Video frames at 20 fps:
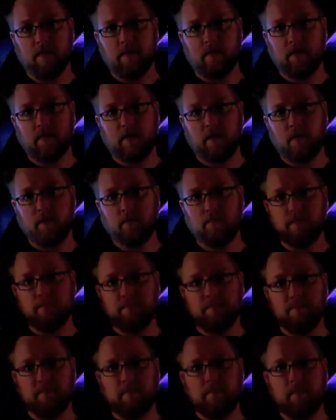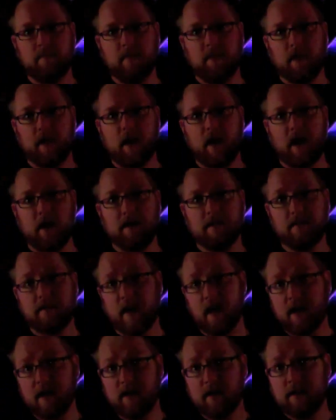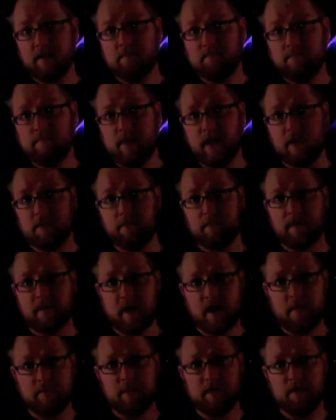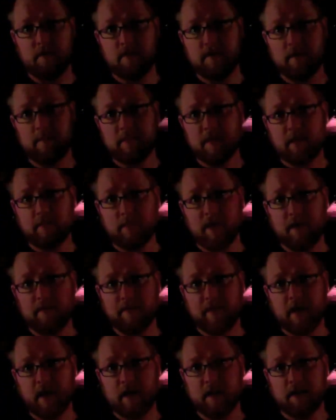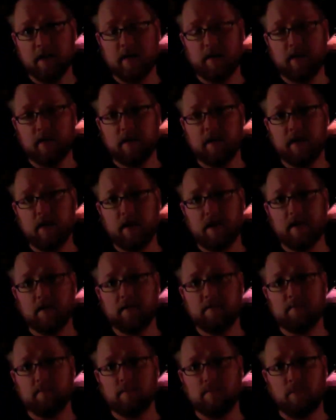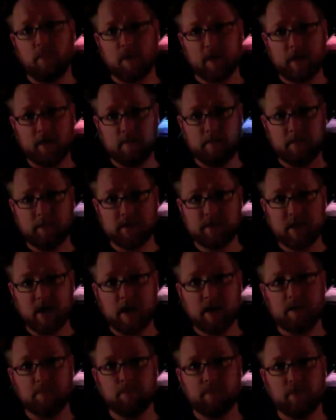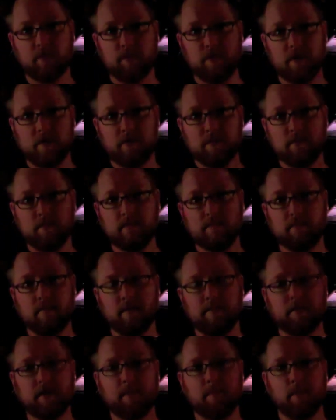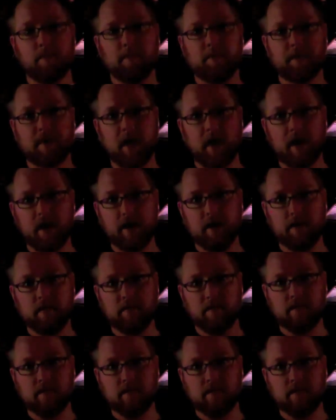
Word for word: So I decided that it was time to do something about that, and working with John and Bruno, we've come up with KADE.